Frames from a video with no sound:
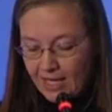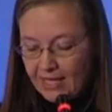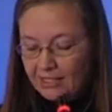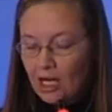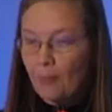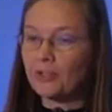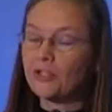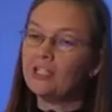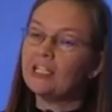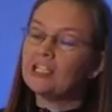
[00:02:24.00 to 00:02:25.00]
It's an
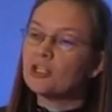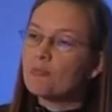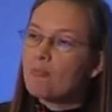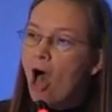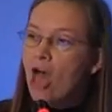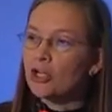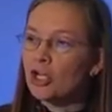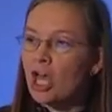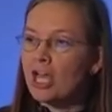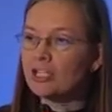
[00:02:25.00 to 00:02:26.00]
opportunity to
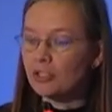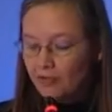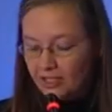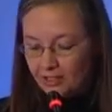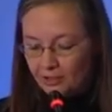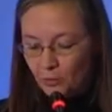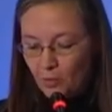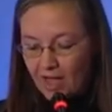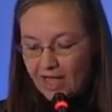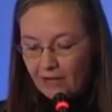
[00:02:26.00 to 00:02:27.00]
modernize Greece's
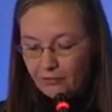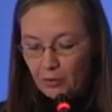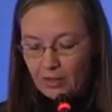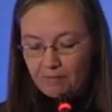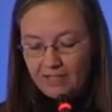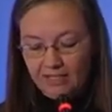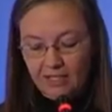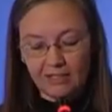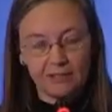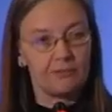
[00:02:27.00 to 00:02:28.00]
way of doing
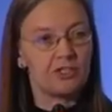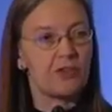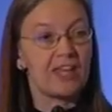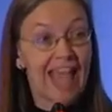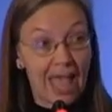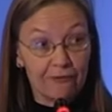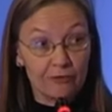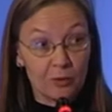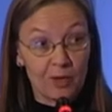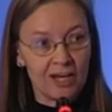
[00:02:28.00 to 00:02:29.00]
business so that
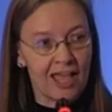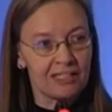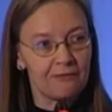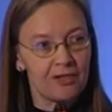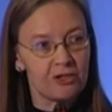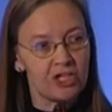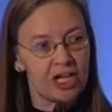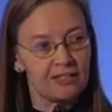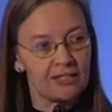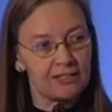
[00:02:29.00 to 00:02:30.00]
everyone has a fair
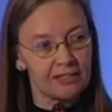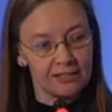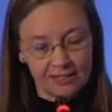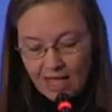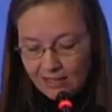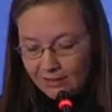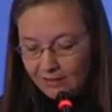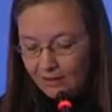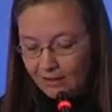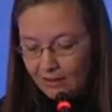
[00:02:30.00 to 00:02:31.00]
chance at
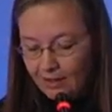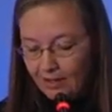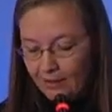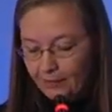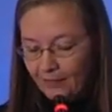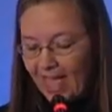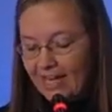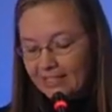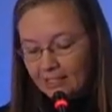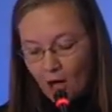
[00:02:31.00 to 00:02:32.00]
success. And
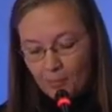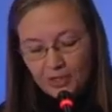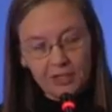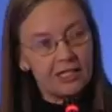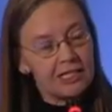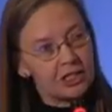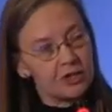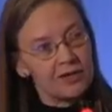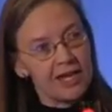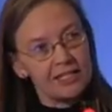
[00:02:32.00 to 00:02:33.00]
it's an opportunity to
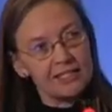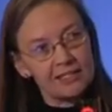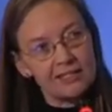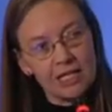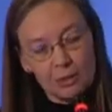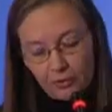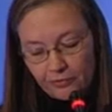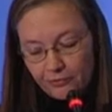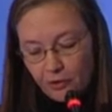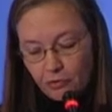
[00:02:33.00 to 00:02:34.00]
create a sustainable
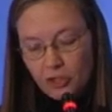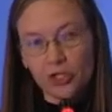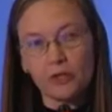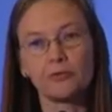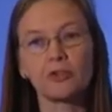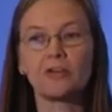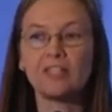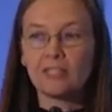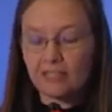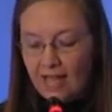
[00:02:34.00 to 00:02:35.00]
future for
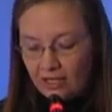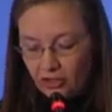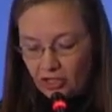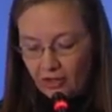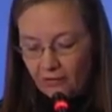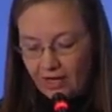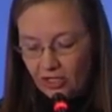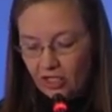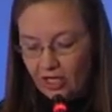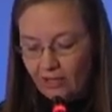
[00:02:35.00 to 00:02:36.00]
Greece's next
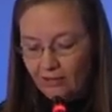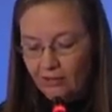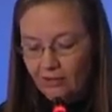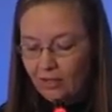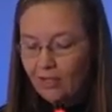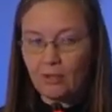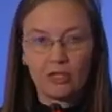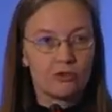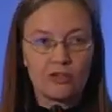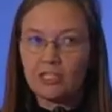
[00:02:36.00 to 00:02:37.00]
generation.
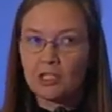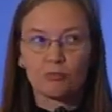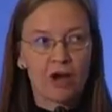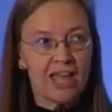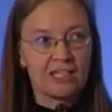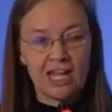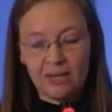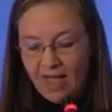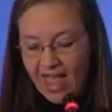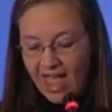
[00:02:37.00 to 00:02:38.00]
Greece's brand
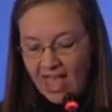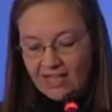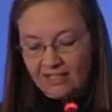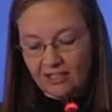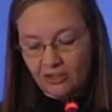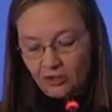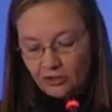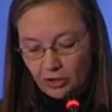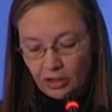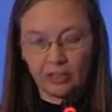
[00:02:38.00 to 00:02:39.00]
name has
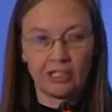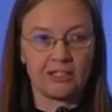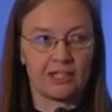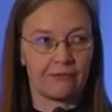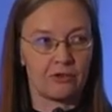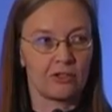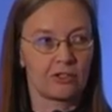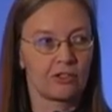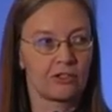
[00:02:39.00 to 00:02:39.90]
certainly suffered.